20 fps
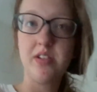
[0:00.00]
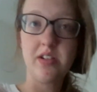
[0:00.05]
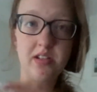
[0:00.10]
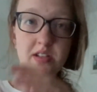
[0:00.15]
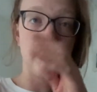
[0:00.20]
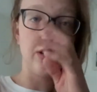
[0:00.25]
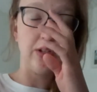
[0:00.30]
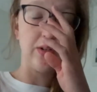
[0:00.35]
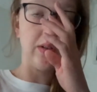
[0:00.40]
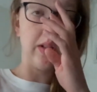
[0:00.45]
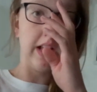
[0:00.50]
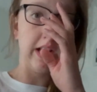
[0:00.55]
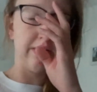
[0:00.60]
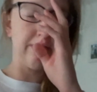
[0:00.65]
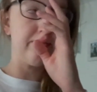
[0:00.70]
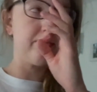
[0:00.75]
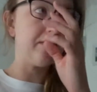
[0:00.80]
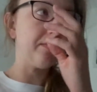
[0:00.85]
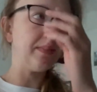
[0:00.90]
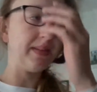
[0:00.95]
just too loud
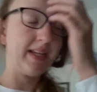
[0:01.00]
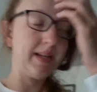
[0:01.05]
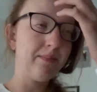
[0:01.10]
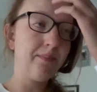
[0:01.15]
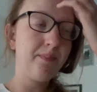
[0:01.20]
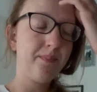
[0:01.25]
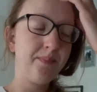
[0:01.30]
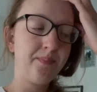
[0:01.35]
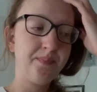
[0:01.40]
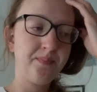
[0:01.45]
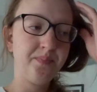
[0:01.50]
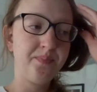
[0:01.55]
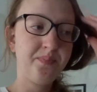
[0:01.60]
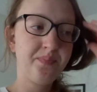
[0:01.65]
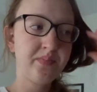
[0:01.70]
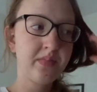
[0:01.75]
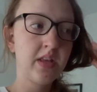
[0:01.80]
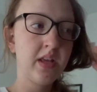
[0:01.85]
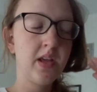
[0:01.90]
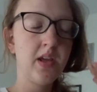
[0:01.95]
for me.
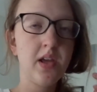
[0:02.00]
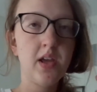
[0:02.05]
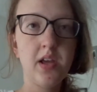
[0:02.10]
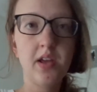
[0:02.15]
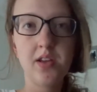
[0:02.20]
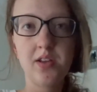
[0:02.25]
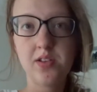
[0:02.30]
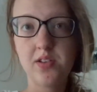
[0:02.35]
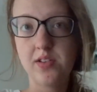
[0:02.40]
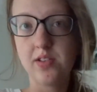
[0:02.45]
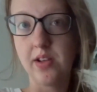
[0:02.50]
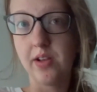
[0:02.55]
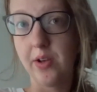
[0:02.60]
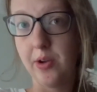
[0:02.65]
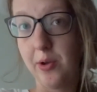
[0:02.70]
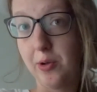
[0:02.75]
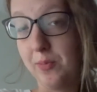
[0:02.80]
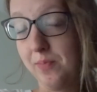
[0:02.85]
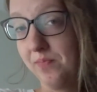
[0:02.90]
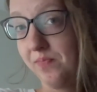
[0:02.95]

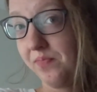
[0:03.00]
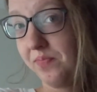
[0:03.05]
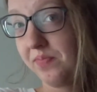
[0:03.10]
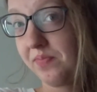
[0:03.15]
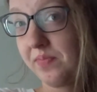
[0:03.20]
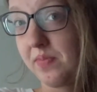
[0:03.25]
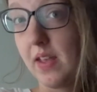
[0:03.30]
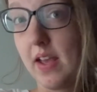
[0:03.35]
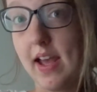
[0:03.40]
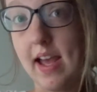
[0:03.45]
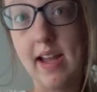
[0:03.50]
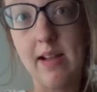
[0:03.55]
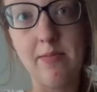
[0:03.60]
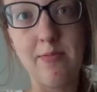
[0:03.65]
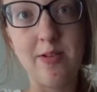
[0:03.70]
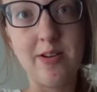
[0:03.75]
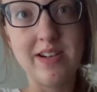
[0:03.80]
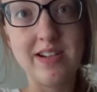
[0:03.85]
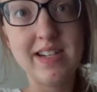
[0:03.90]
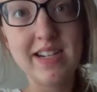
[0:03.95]
So I
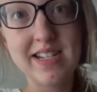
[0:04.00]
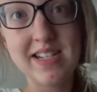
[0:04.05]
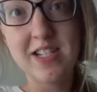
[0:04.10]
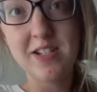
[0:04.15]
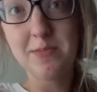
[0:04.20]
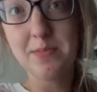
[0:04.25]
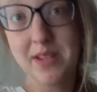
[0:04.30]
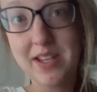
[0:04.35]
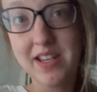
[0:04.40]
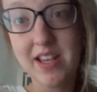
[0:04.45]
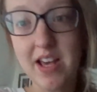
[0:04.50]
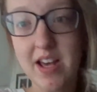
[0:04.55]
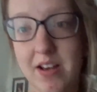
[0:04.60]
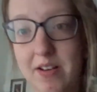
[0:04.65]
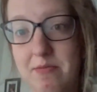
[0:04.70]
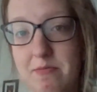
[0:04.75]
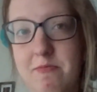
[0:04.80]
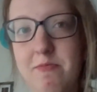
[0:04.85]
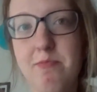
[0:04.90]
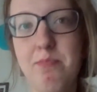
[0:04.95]
wanted it to be
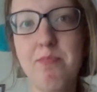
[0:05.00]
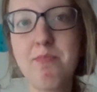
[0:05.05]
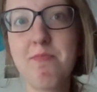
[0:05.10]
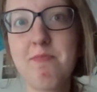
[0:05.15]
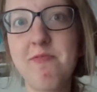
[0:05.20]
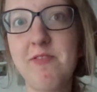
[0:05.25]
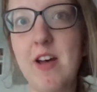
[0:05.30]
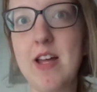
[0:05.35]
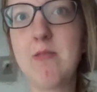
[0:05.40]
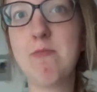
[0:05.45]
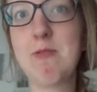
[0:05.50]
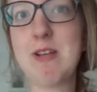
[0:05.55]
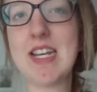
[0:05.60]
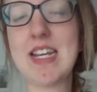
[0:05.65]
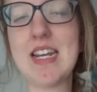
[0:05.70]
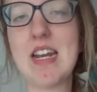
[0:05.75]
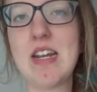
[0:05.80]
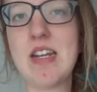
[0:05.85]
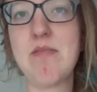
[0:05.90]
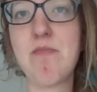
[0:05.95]
a fun
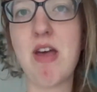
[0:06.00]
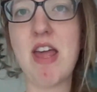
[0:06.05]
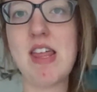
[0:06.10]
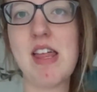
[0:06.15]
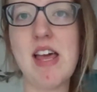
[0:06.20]
weekend in my